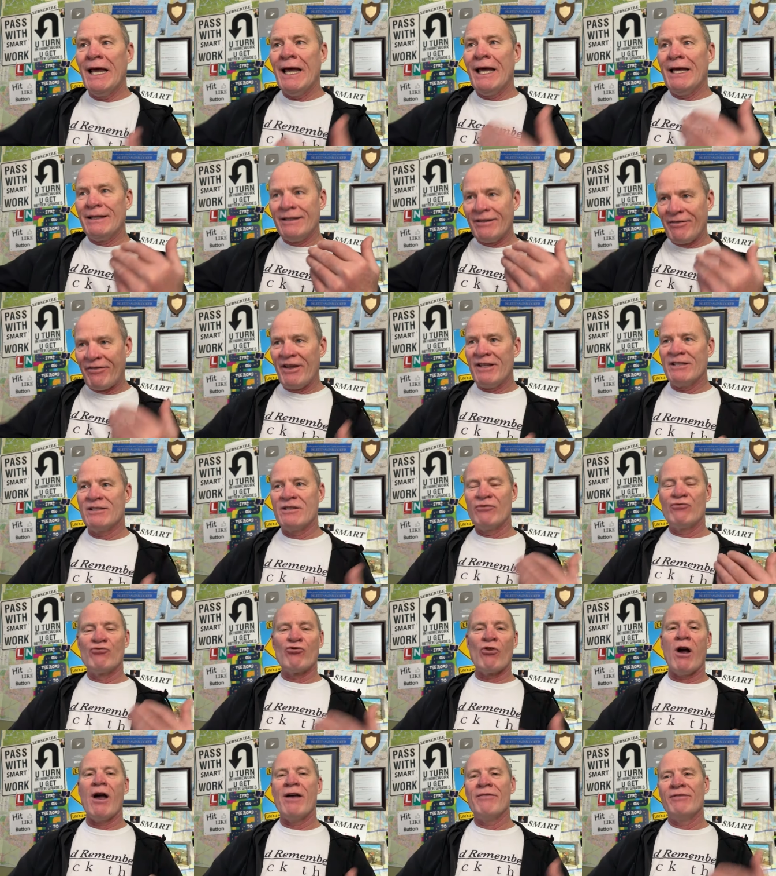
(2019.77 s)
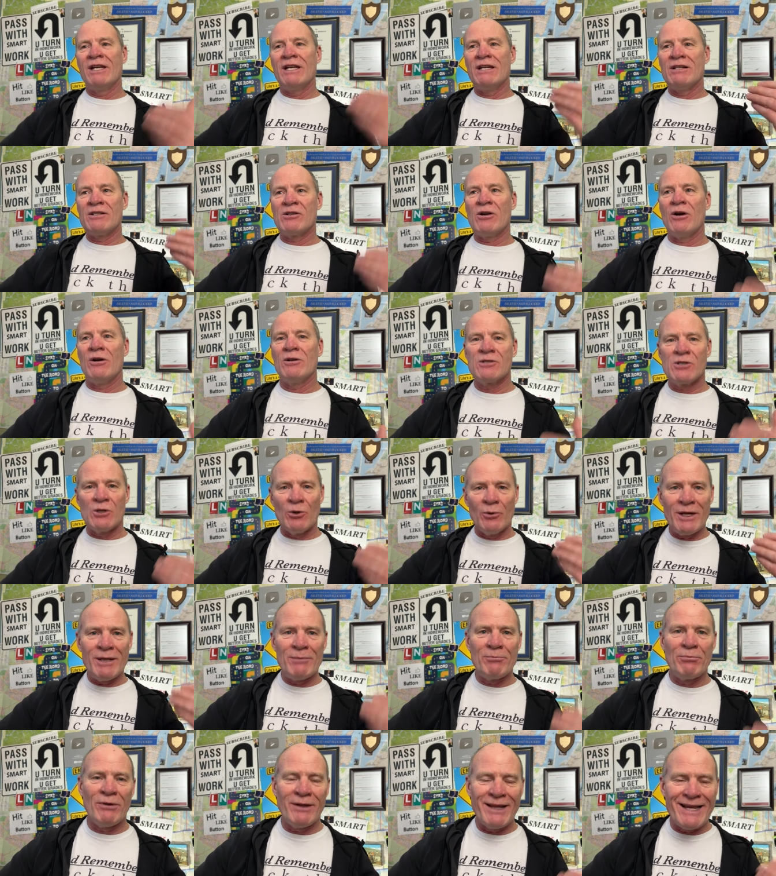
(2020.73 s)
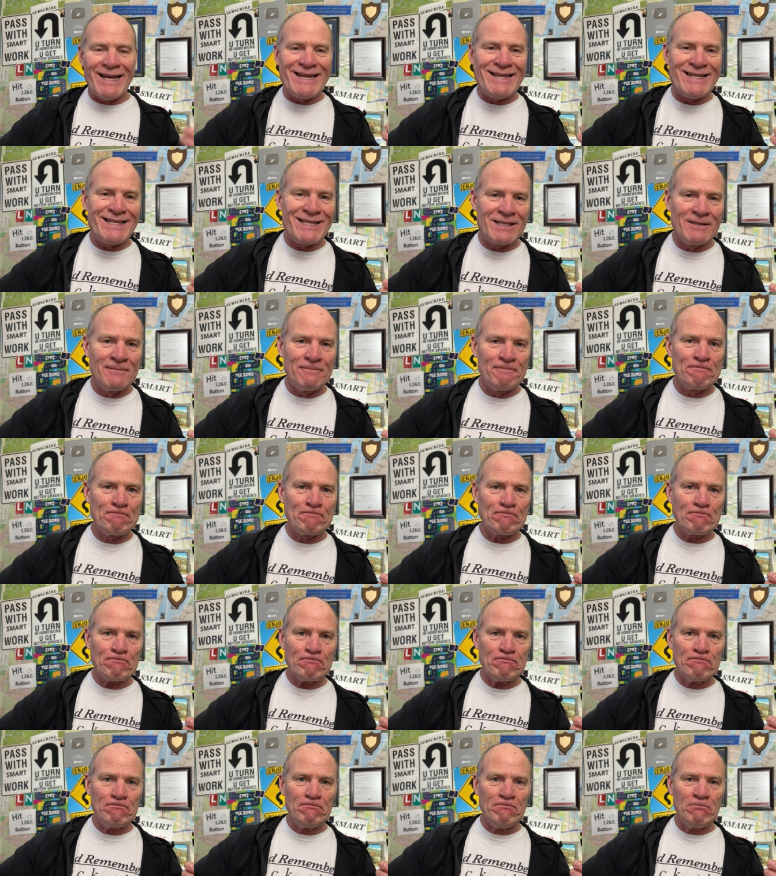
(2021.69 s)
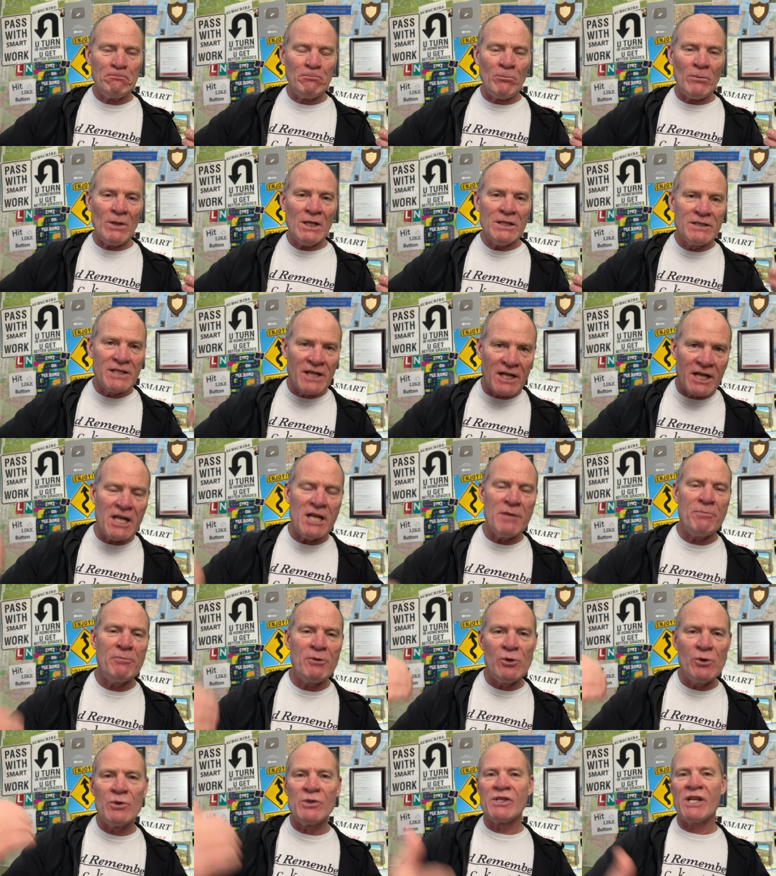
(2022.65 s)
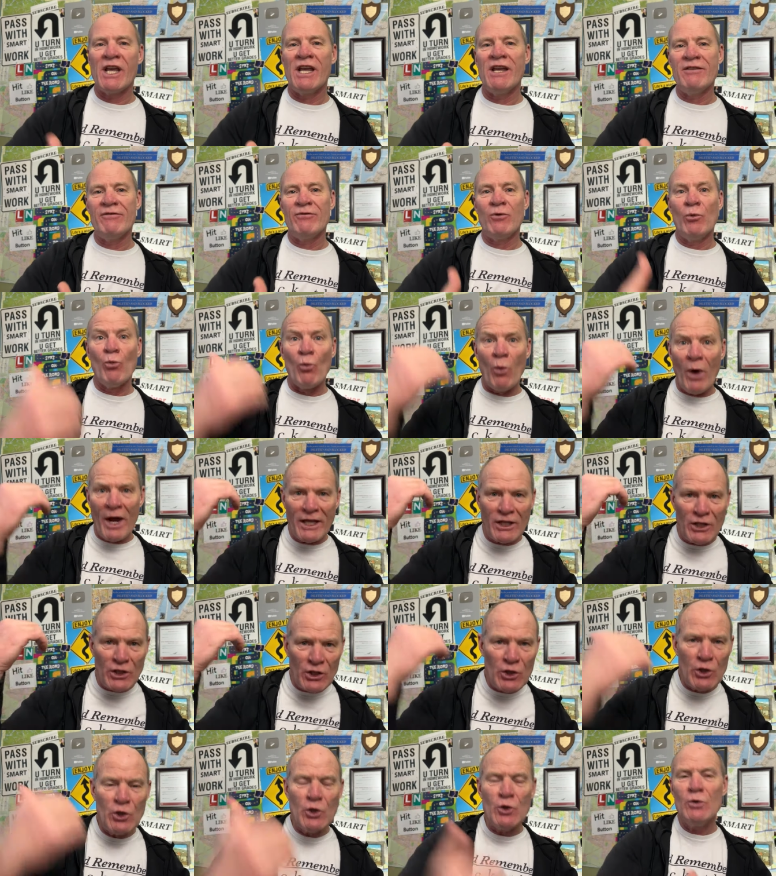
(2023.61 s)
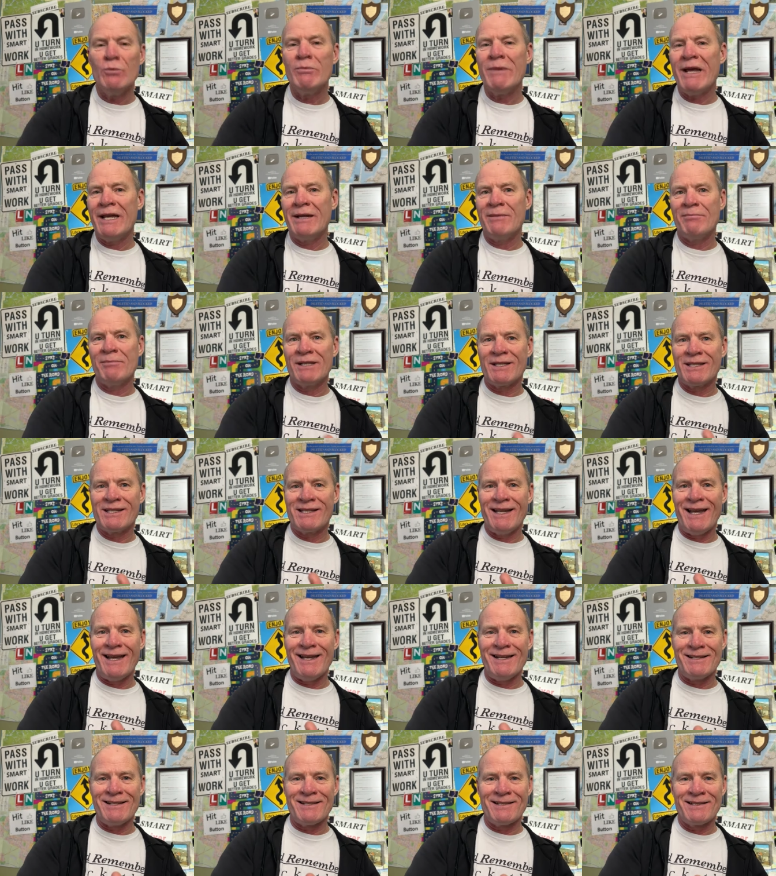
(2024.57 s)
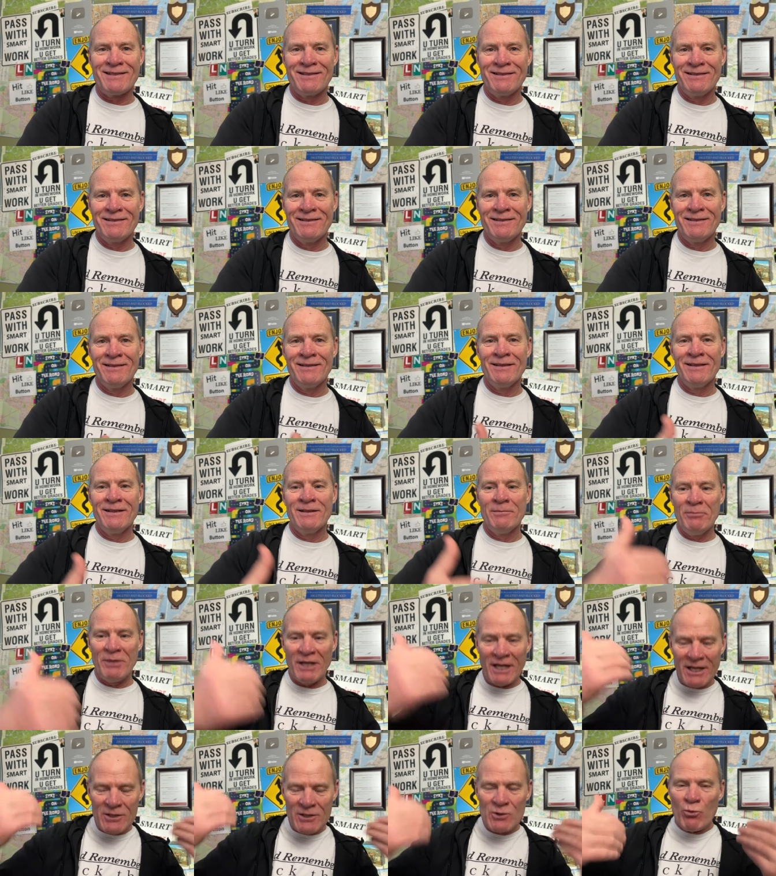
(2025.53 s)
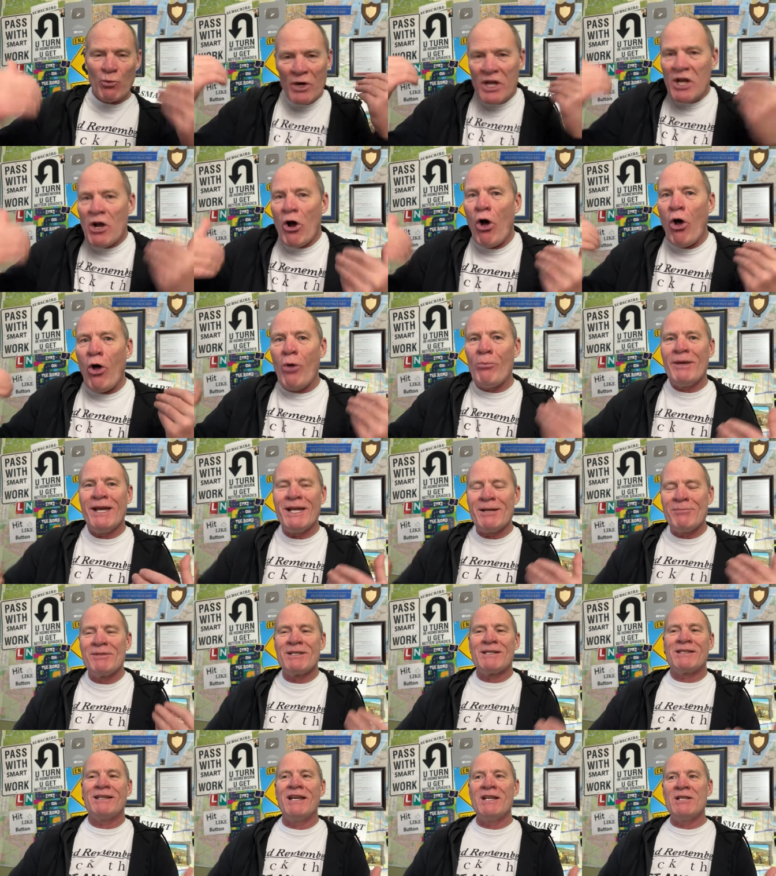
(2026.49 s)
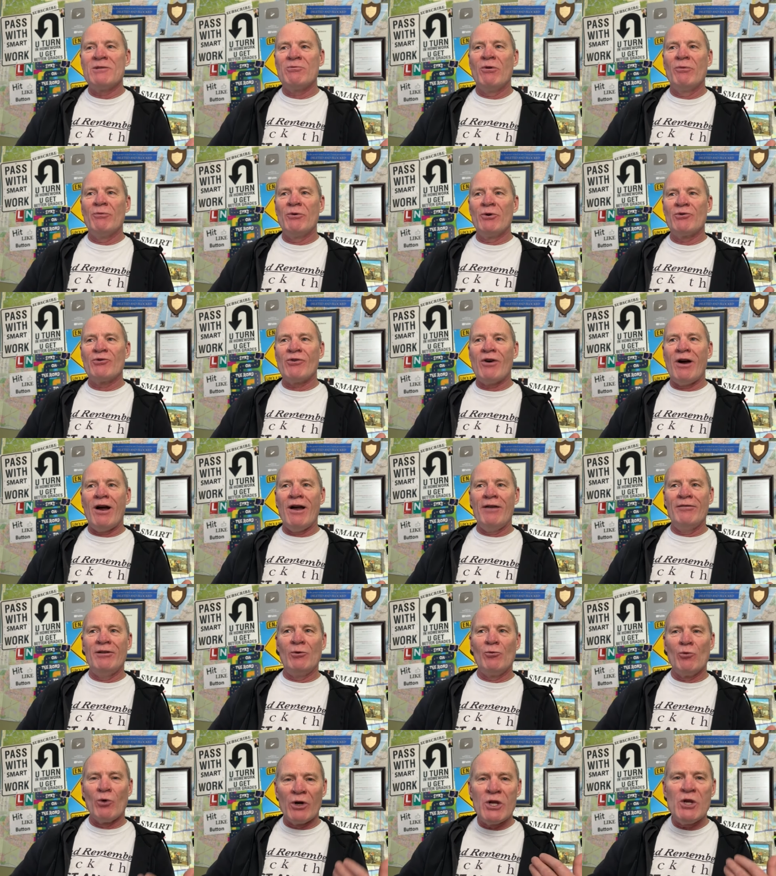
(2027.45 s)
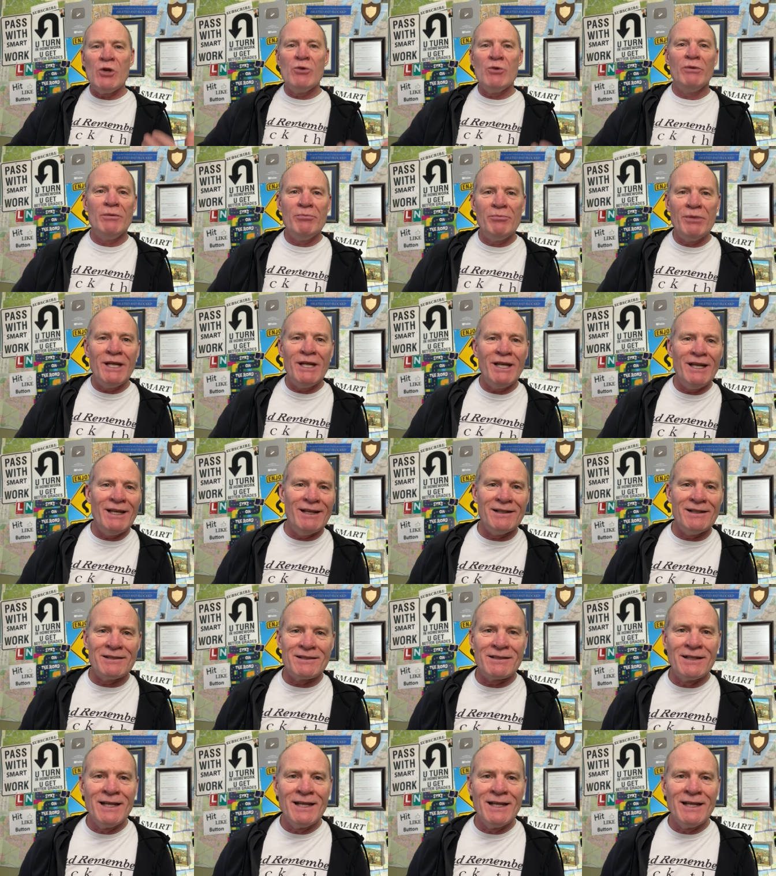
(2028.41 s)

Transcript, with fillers: Defensive driving is also in place to keep you safe when you make mistakes because we all make mistakes when we're driving. We're human beings.